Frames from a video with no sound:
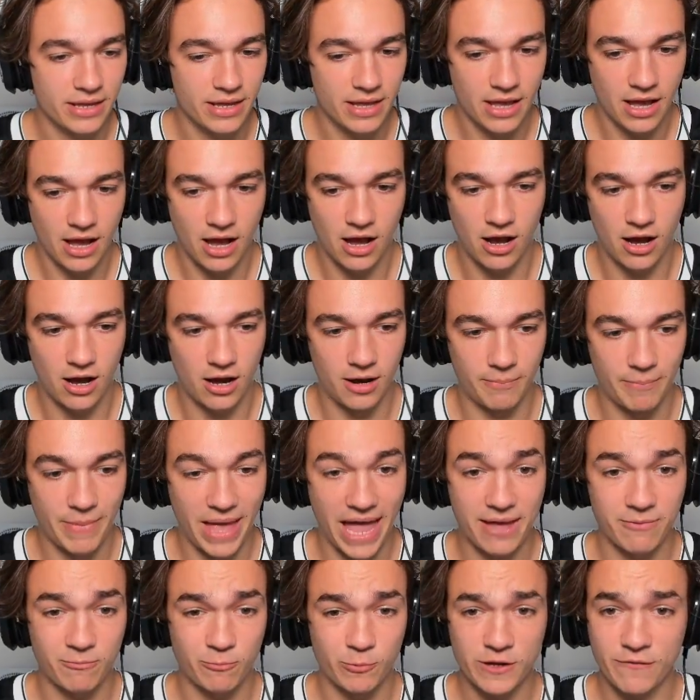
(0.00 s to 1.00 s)
Um,
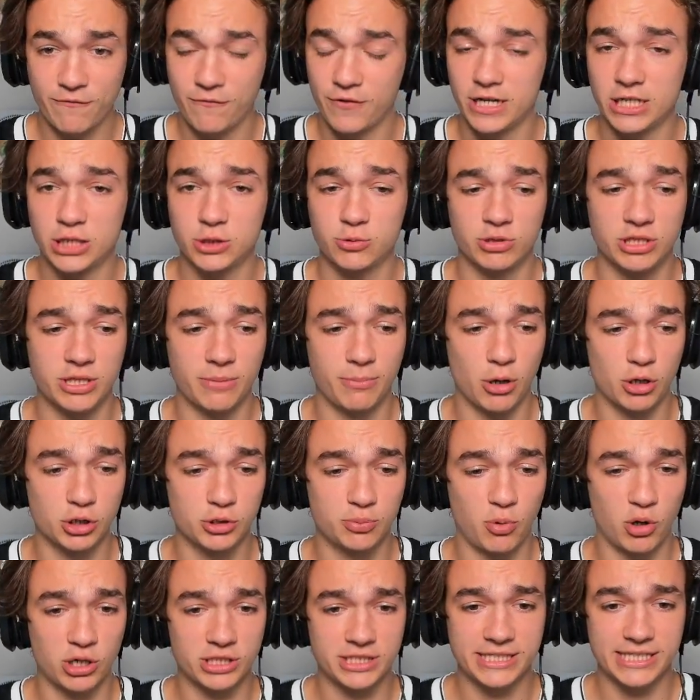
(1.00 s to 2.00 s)
and we finish with the most
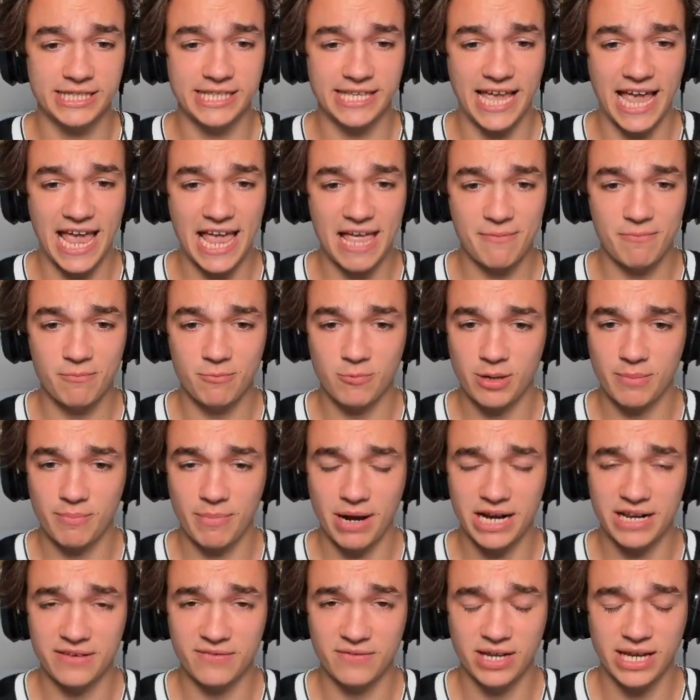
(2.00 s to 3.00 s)
points in the game. We
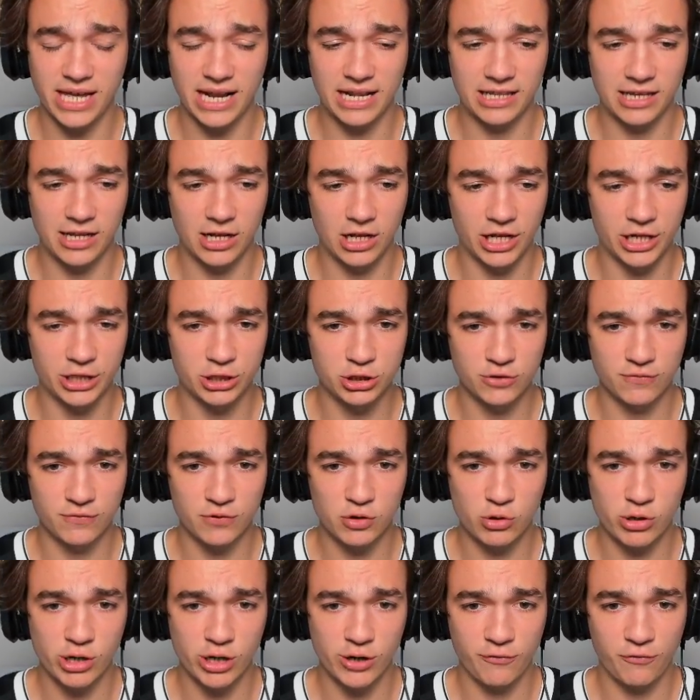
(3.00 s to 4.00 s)
might even get a little
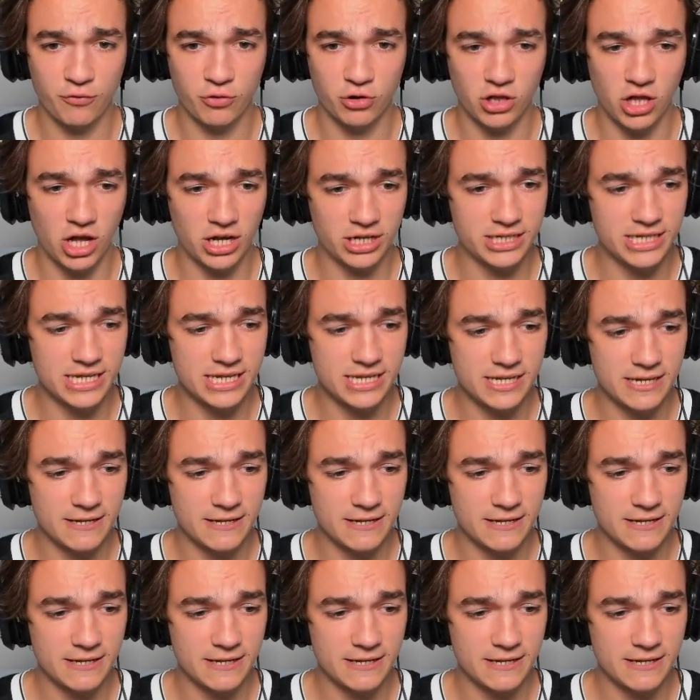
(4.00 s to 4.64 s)
interview here if we're lucky.